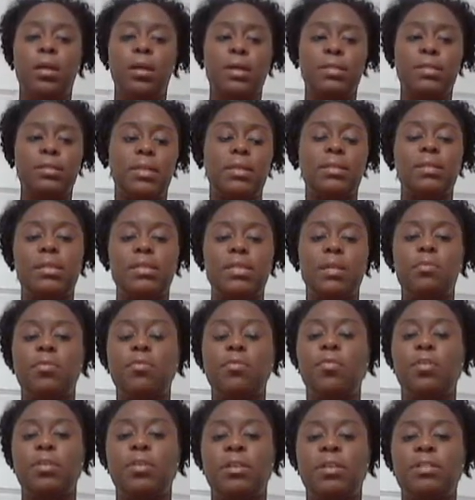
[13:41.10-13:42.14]
As I said
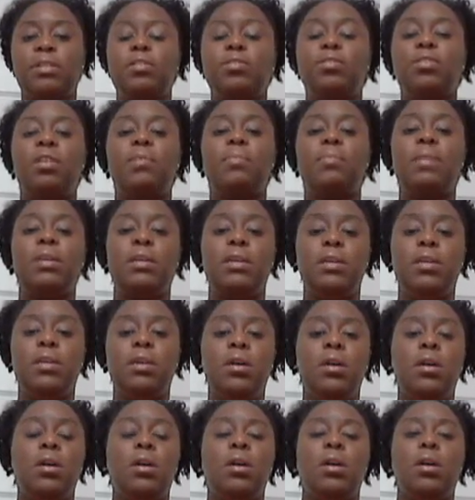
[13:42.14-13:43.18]
before, this is going to be
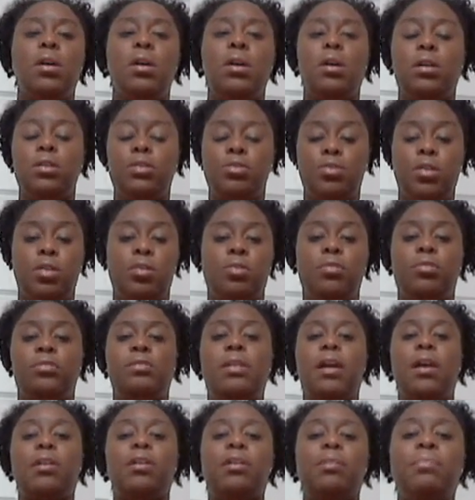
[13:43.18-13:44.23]
a struggle.
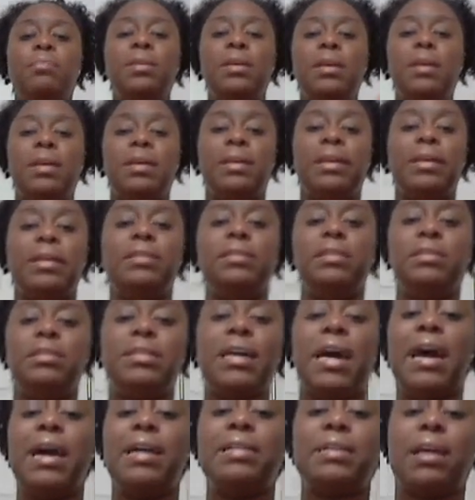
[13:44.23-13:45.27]
It's not going to be an easy
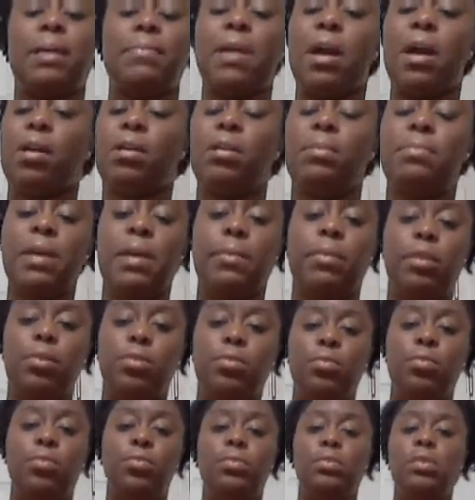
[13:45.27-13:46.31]
task. I'm not going to be able
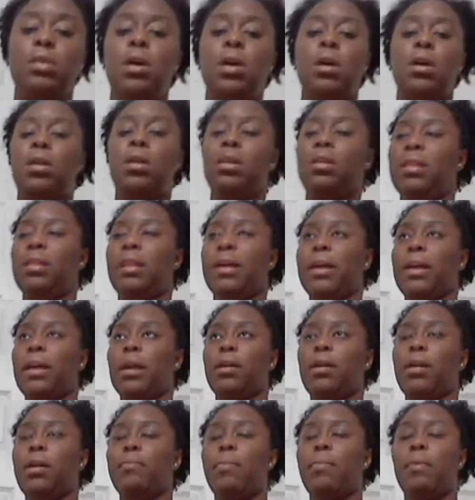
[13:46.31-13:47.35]
to lose, like,
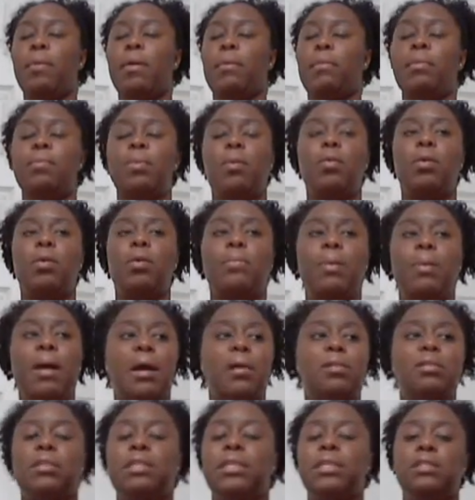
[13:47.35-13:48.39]
I can't remember how many
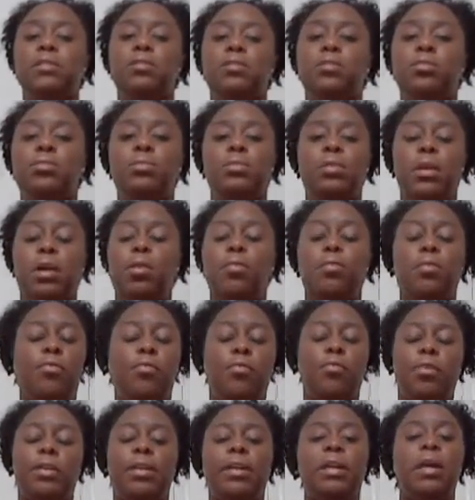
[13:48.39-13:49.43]
pounds I need to lose, over
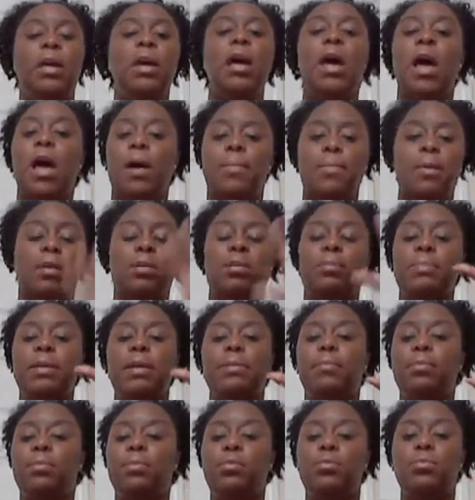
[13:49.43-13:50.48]
40. I'm not going to
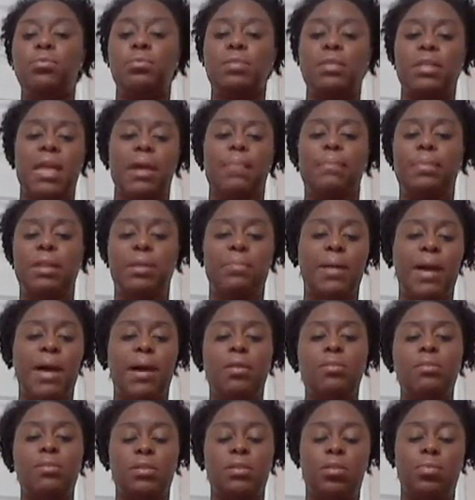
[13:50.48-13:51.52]
be able to lose that many
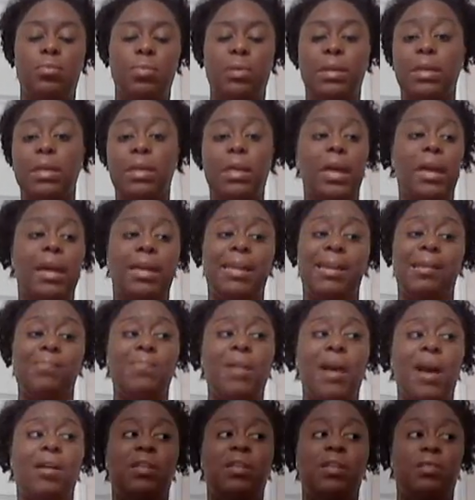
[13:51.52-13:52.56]
pounds in a week, and
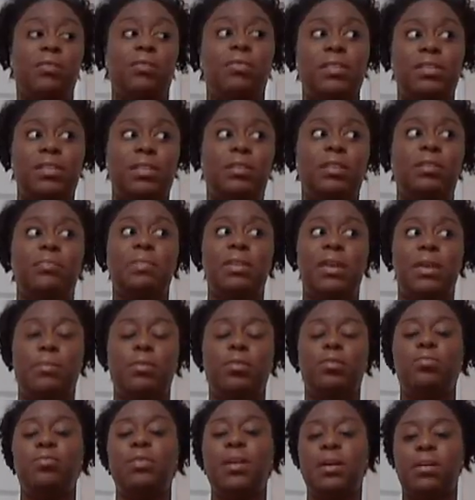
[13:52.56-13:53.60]
I'm not going to physically be
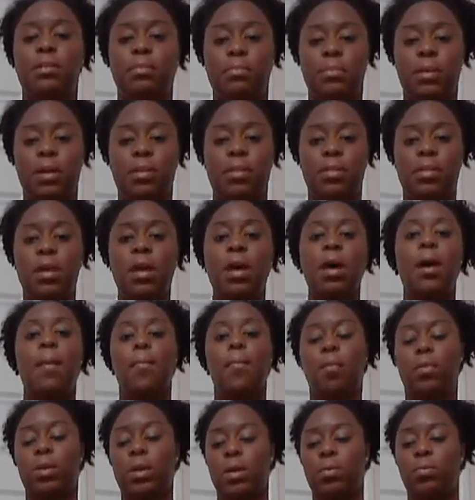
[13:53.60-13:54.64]
able to do that in a month.
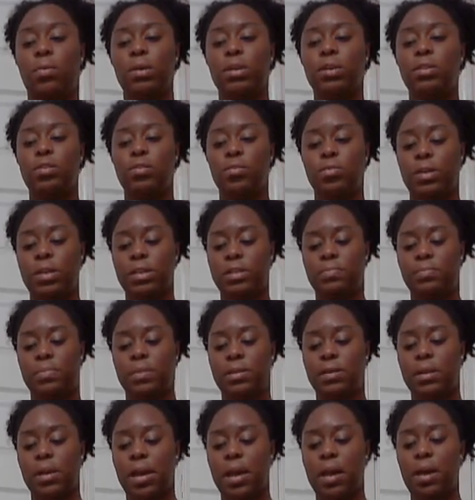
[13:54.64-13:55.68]
What I want to do is
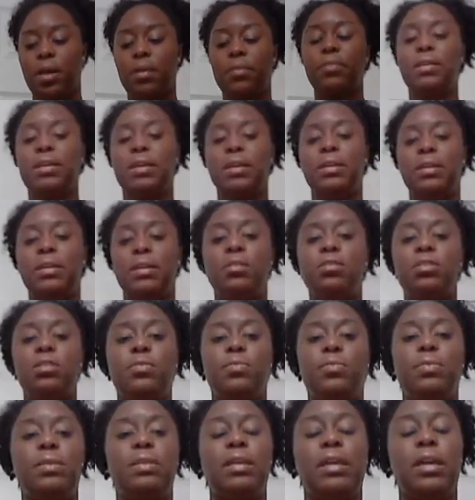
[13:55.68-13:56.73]
be healthy and
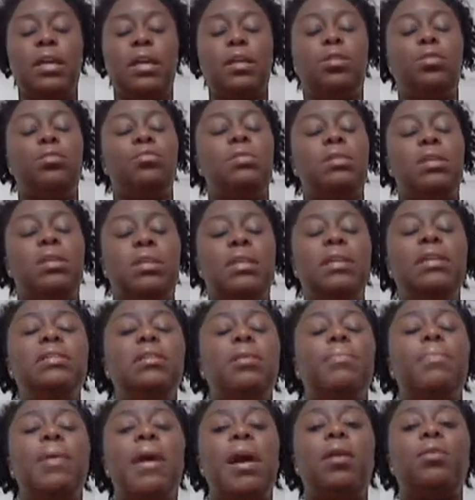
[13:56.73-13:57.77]
diligent with it and lose at
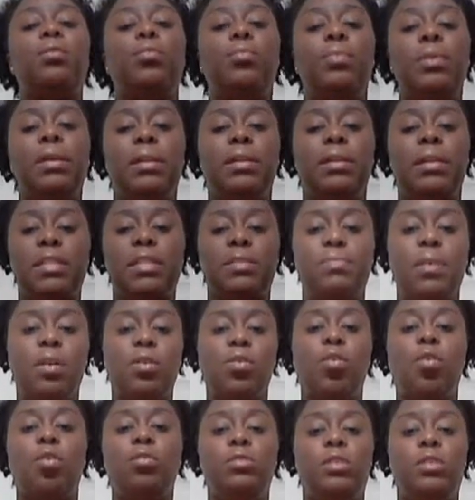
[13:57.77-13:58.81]
least a pound a week. That's my
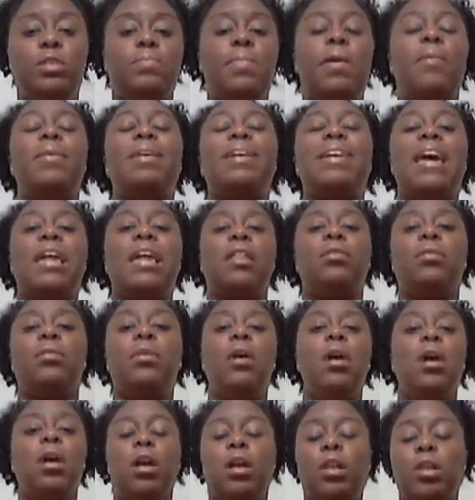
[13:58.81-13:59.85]
goal, just by my
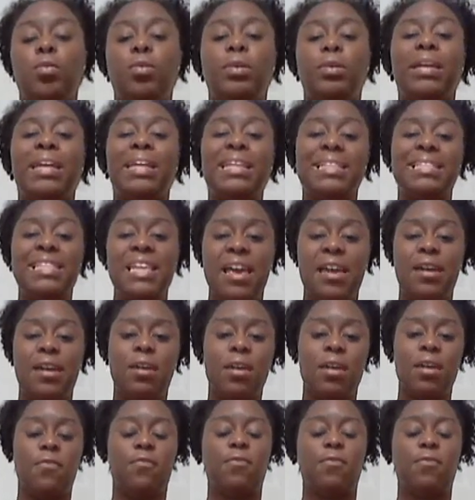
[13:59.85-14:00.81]
caloric intake.